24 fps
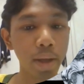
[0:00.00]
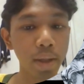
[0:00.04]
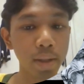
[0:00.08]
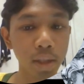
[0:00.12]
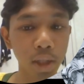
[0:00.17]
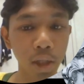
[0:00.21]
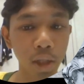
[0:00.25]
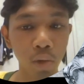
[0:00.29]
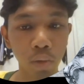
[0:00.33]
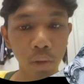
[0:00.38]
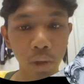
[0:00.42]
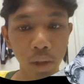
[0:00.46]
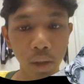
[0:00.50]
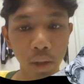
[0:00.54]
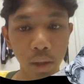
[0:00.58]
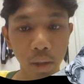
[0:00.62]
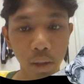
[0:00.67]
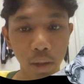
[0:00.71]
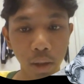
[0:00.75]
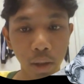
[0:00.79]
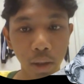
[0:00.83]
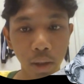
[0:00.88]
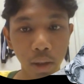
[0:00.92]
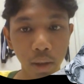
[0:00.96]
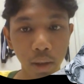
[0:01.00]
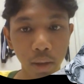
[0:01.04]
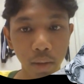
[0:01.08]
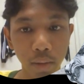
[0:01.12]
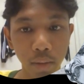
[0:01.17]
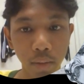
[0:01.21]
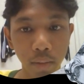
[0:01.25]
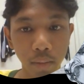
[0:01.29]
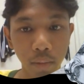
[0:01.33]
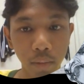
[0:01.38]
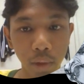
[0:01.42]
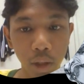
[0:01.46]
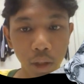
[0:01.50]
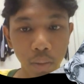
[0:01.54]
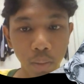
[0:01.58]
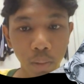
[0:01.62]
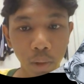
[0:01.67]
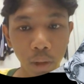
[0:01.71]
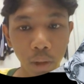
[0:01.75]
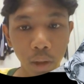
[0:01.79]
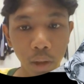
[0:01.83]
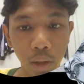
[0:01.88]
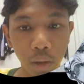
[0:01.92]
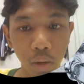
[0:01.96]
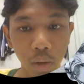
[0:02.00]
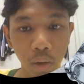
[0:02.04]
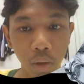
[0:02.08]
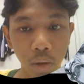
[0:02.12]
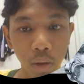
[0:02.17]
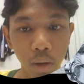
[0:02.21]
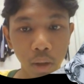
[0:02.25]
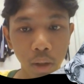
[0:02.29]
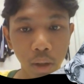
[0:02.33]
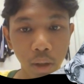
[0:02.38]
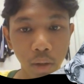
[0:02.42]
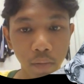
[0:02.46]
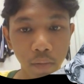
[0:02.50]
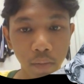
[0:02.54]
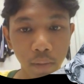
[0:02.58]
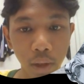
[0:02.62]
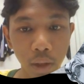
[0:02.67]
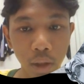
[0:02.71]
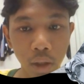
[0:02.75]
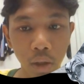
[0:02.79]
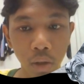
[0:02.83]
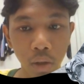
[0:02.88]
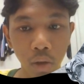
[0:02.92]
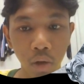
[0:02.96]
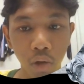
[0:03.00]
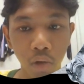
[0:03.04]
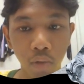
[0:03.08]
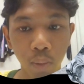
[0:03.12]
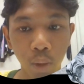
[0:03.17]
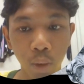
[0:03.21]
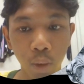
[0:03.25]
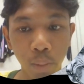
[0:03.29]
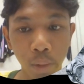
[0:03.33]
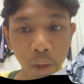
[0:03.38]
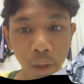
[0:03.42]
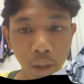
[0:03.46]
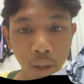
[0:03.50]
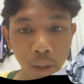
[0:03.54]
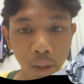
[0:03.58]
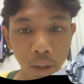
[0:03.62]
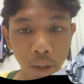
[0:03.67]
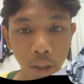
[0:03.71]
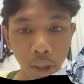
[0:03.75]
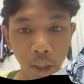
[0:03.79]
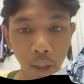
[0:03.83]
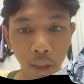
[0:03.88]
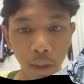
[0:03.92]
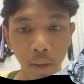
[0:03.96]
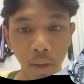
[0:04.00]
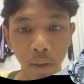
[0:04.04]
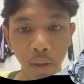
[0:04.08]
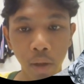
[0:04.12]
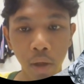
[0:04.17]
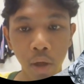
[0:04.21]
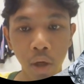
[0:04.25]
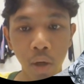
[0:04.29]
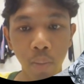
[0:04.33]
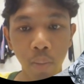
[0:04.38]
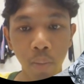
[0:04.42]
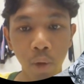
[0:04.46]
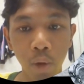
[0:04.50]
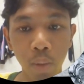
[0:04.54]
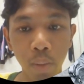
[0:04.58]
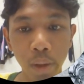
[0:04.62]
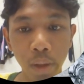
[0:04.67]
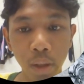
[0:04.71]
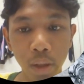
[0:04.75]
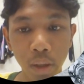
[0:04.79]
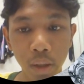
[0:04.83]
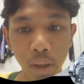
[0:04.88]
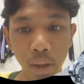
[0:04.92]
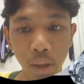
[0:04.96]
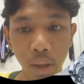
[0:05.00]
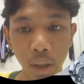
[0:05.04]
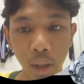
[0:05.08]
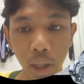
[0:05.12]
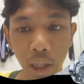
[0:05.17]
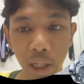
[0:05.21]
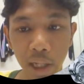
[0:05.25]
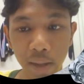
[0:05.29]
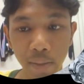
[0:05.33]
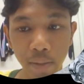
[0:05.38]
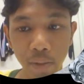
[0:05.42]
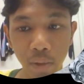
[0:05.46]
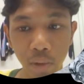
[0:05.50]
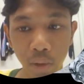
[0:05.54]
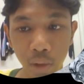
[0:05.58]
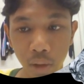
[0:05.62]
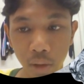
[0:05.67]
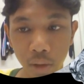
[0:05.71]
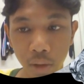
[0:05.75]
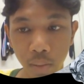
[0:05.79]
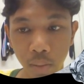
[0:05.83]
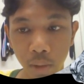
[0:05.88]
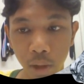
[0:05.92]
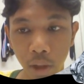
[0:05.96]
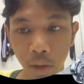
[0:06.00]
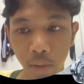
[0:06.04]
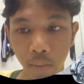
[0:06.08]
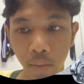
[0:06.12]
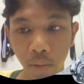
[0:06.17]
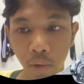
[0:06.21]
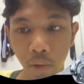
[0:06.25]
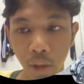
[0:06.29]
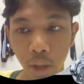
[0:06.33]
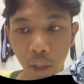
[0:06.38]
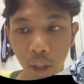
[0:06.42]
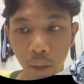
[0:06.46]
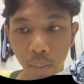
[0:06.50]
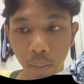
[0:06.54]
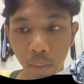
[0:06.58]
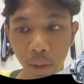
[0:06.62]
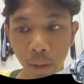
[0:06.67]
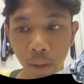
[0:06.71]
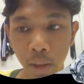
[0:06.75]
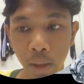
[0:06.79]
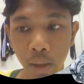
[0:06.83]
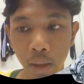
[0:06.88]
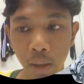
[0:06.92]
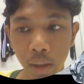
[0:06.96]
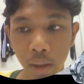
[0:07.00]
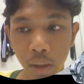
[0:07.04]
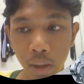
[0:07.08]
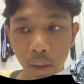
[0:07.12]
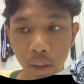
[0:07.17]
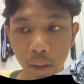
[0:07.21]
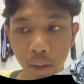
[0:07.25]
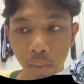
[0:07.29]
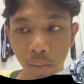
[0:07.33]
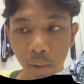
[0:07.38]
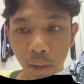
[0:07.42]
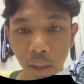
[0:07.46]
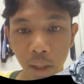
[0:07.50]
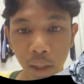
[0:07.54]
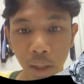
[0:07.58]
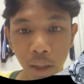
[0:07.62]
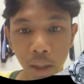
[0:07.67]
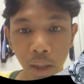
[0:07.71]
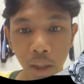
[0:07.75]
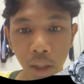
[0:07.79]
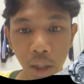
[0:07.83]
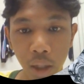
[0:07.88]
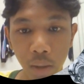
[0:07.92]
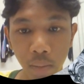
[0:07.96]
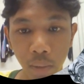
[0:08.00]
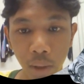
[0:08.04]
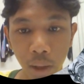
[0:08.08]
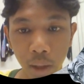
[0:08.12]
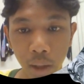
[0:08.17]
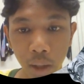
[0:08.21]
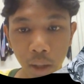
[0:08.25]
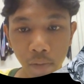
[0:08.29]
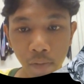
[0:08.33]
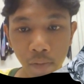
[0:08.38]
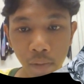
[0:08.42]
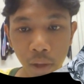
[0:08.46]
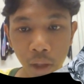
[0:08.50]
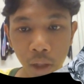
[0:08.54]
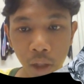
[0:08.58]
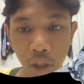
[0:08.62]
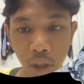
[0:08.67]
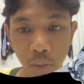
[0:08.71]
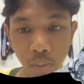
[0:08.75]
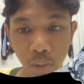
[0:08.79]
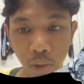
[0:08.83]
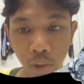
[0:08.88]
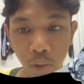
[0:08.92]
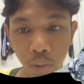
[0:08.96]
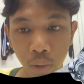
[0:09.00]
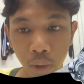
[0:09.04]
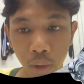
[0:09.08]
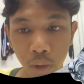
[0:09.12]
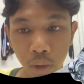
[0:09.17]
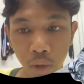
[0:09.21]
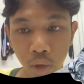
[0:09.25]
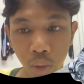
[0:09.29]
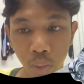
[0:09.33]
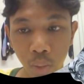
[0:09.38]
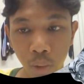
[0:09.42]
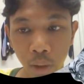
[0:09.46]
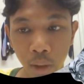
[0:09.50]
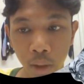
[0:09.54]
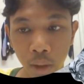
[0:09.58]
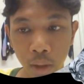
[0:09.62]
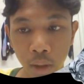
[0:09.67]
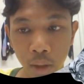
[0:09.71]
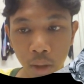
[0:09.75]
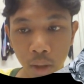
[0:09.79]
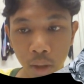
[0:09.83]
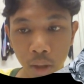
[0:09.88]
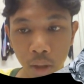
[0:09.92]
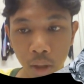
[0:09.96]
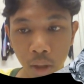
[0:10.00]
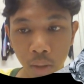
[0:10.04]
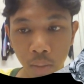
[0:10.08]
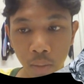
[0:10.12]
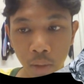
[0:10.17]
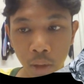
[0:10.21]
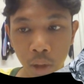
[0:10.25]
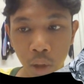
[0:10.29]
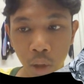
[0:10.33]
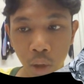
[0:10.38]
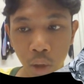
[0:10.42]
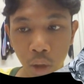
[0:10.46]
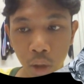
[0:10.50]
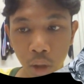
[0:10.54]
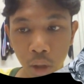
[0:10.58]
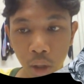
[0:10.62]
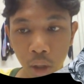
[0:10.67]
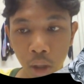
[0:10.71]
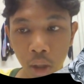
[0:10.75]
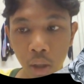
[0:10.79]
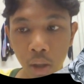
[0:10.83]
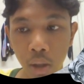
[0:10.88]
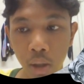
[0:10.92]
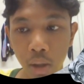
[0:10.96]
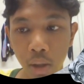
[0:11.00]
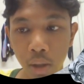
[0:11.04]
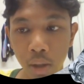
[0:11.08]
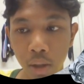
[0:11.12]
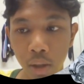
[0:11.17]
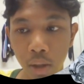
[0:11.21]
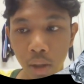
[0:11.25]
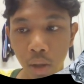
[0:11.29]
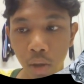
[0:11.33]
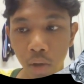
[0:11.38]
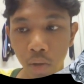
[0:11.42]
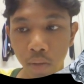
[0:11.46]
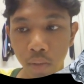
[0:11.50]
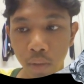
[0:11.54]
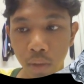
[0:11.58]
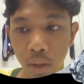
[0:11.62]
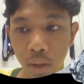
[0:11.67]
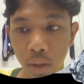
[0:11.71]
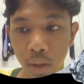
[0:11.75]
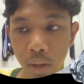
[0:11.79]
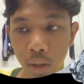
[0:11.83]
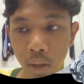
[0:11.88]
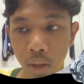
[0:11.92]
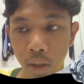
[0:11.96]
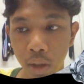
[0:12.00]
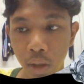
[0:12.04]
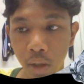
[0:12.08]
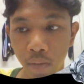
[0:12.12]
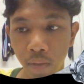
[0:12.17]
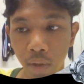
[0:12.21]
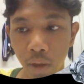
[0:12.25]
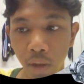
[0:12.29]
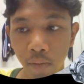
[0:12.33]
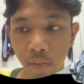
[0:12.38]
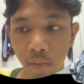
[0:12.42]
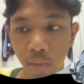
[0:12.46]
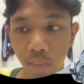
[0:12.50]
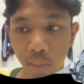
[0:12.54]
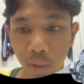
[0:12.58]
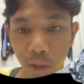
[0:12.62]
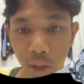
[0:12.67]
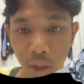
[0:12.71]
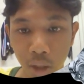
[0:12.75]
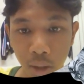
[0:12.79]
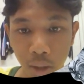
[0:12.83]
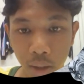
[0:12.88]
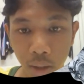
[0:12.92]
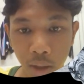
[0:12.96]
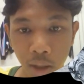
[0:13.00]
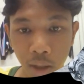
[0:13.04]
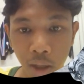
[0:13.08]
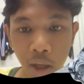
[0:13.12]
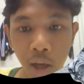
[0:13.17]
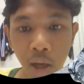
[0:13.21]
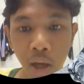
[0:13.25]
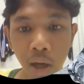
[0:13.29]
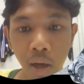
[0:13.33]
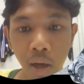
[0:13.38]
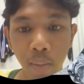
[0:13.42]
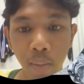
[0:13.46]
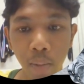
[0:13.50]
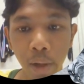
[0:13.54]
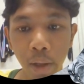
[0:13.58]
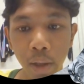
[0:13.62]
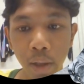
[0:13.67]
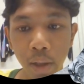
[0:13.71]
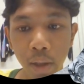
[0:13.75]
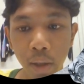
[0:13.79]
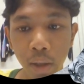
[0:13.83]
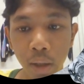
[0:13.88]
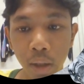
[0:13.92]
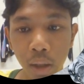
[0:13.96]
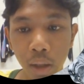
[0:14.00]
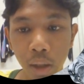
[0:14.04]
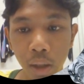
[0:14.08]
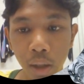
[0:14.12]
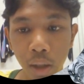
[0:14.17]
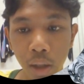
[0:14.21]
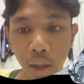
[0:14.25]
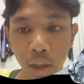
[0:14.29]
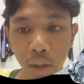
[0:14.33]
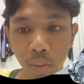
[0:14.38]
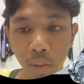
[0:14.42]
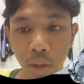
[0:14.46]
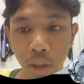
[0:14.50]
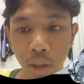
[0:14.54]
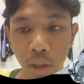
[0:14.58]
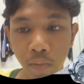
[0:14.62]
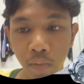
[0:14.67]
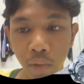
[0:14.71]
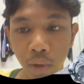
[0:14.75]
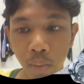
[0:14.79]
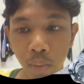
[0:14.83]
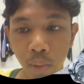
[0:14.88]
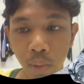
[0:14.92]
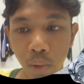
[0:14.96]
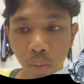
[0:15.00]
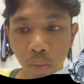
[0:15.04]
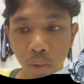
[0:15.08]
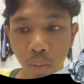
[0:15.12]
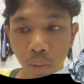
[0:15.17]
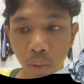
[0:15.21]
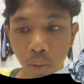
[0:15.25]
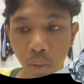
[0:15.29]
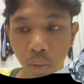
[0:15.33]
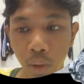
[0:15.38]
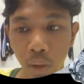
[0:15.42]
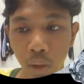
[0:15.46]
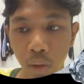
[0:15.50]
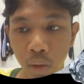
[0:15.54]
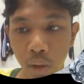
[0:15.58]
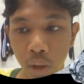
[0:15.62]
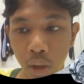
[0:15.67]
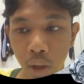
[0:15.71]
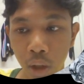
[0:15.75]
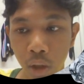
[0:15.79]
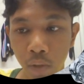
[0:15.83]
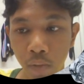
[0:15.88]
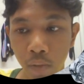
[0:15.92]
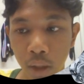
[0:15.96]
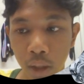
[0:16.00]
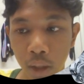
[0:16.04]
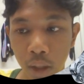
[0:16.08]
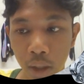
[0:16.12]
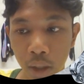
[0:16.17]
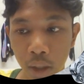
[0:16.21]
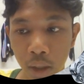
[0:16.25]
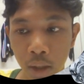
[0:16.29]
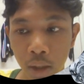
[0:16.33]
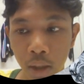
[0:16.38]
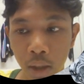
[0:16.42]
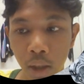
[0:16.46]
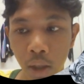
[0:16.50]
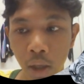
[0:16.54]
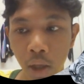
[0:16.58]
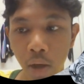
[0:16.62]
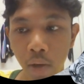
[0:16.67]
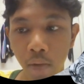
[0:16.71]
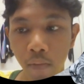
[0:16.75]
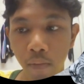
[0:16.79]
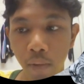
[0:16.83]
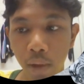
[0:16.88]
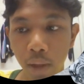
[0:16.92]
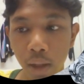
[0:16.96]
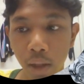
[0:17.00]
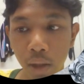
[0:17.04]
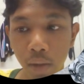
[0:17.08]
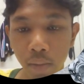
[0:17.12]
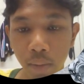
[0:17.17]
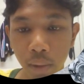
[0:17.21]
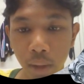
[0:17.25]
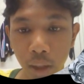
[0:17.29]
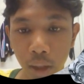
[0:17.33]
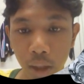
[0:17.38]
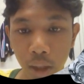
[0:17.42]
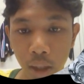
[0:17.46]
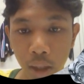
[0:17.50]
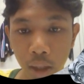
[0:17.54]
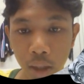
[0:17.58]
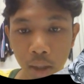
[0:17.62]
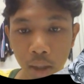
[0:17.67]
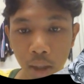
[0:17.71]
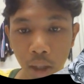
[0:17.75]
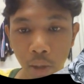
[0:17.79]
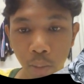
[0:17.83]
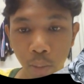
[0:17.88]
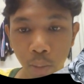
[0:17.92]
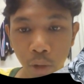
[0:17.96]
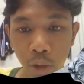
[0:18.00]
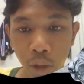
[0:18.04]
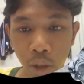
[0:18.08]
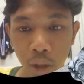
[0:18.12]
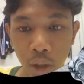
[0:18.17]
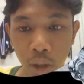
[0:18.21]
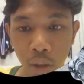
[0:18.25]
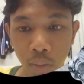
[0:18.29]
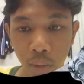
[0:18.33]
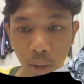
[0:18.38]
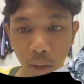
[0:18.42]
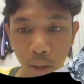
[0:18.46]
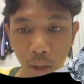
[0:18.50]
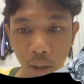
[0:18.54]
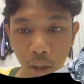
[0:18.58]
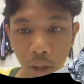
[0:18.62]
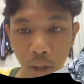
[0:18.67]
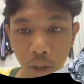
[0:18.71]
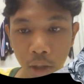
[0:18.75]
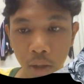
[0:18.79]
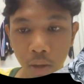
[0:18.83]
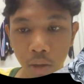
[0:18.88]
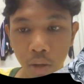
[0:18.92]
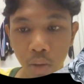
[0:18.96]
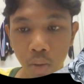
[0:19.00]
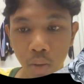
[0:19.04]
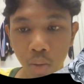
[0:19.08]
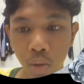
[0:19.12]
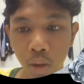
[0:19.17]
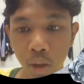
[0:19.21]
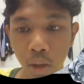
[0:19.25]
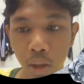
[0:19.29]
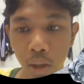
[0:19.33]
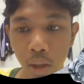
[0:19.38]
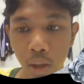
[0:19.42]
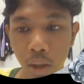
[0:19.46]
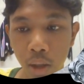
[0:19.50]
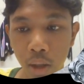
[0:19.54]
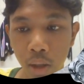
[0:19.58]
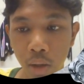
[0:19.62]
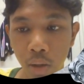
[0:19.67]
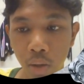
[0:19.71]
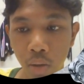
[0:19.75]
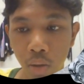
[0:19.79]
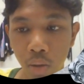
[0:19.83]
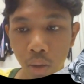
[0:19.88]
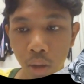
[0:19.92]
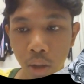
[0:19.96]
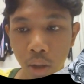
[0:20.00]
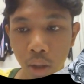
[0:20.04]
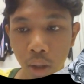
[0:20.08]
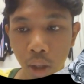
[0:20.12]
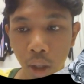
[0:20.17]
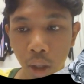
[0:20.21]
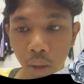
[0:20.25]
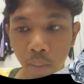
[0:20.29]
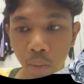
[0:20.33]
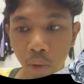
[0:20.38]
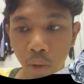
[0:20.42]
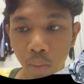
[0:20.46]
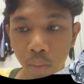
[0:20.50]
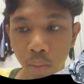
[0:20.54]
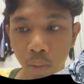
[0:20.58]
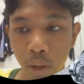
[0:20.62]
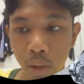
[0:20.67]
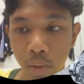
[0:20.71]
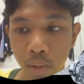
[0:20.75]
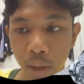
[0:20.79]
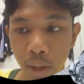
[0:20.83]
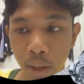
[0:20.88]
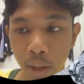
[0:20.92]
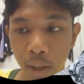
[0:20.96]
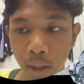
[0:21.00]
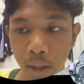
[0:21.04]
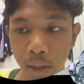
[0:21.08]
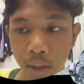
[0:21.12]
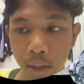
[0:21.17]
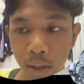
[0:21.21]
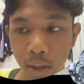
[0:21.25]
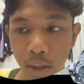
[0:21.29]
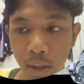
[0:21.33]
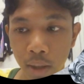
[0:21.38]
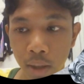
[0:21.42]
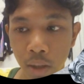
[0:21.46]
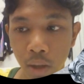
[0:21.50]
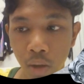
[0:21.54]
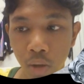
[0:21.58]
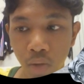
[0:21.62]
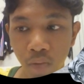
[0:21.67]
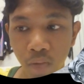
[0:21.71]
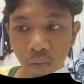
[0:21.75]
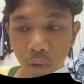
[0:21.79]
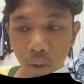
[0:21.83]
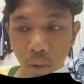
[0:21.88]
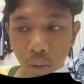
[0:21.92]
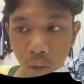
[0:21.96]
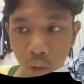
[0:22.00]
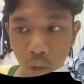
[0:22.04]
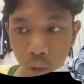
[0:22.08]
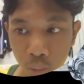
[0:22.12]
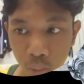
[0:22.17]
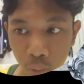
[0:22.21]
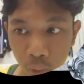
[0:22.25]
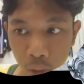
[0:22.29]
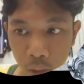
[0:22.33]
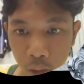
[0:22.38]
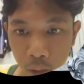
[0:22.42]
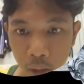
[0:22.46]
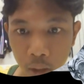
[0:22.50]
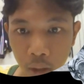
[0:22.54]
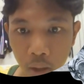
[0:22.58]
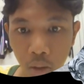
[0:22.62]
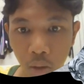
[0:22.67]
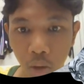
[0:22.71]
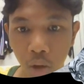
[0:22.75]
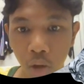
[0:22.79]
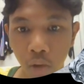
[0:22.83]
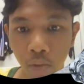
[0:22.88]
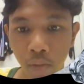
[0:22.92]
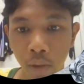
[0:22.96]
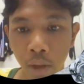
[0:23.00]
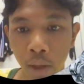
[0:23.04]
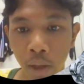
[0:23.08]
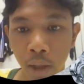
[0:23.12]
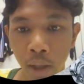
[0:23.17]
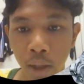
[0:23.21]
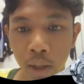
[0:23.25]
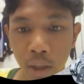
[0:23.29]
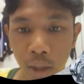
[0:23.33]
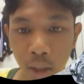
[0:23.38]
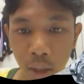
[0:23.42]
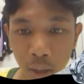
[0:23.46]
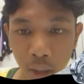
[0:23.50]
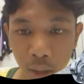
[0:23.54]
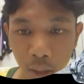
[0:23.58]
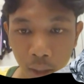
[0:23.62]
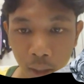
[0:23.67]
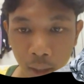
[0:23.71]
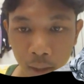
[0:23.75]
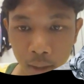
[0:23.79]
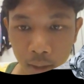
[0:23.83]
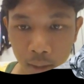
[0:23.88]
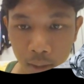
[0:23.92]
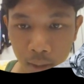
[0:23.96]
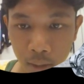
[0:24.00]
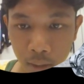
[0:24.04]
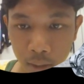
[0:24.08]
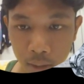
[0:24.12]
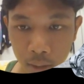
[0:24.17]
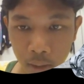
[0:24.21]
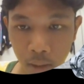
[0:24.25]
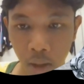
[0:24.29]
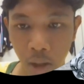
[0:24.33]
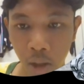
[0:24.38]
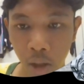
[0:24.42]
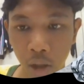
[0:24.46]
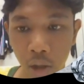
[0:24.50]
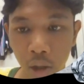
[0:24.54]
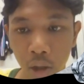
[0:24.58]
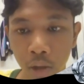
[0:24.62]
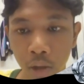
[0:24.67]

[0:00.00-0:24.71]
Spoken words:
Next, I will explain on the reflection of prompt engineering. Prompt engineering helps students become more independent learners by letting them actively explore Windows operating system security instead of just receiving information. By creating clear and specific prompts about Windows security features, vulnerabilities, and protection methods, students learn to describe problems and assess the usefulness of AI-generated answers.